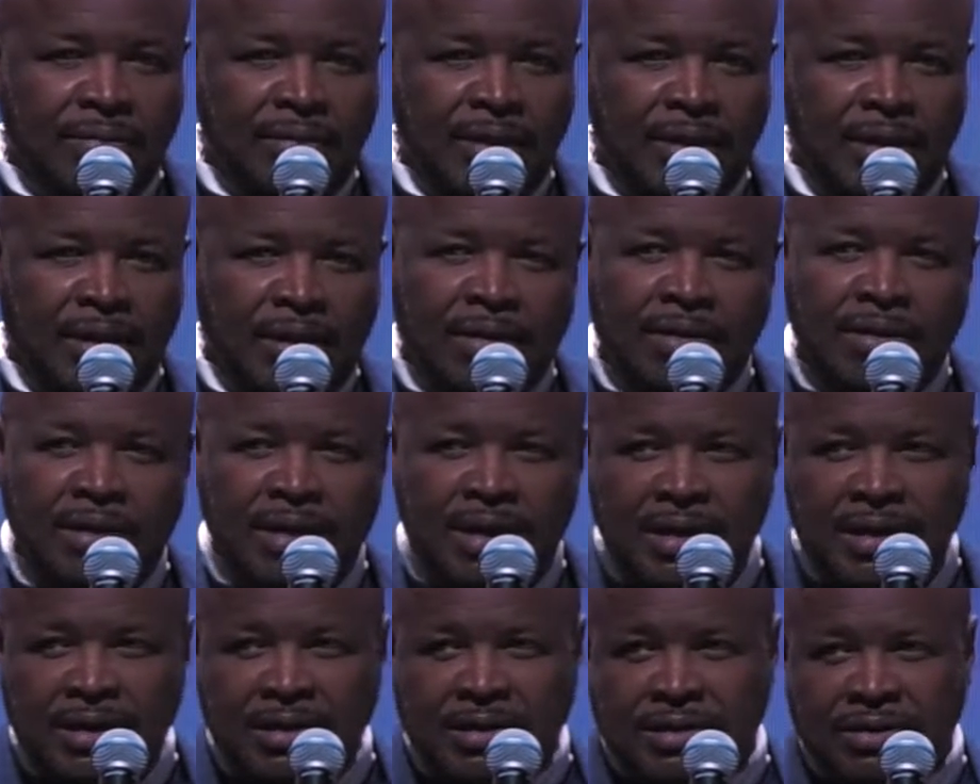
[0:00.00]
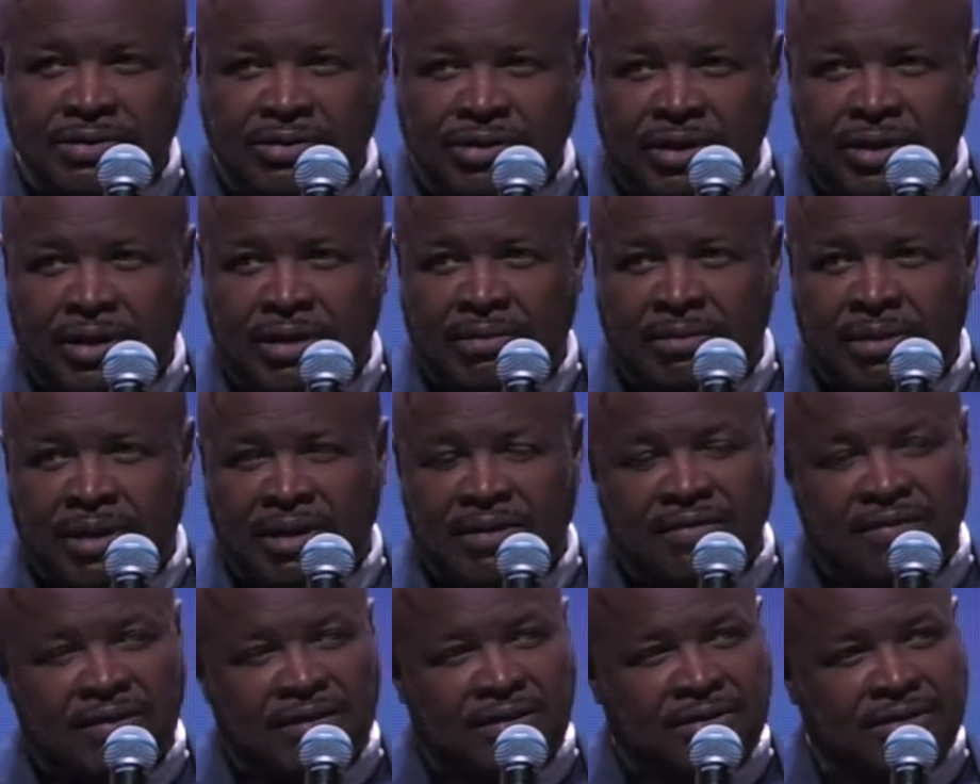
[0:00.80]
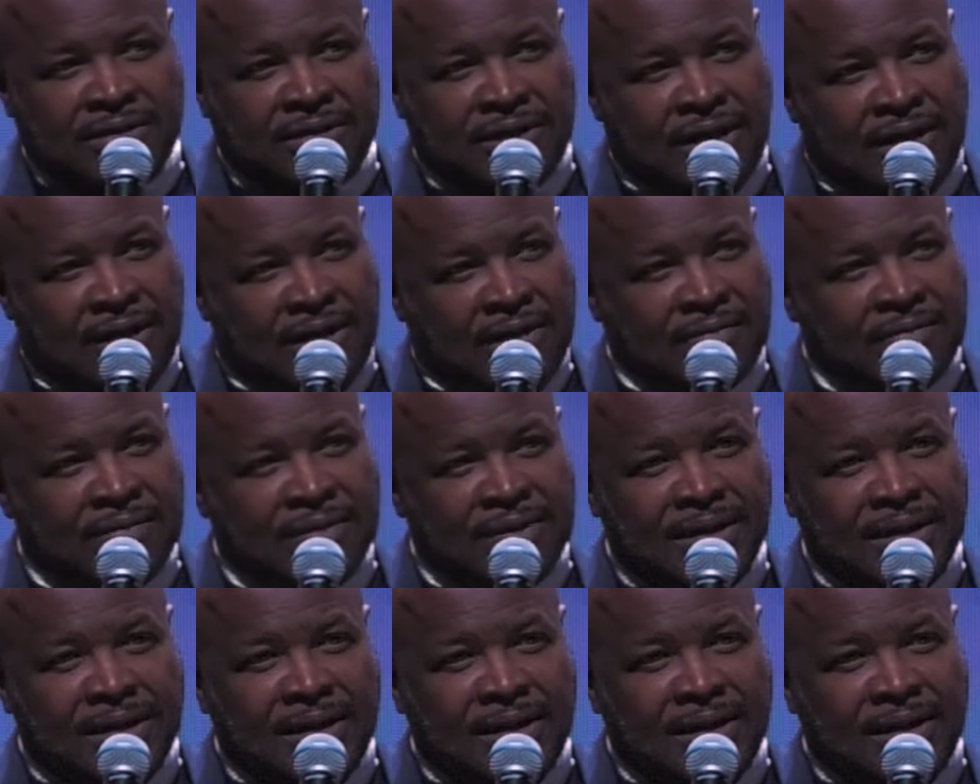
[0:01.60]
The other thing is training my field staff.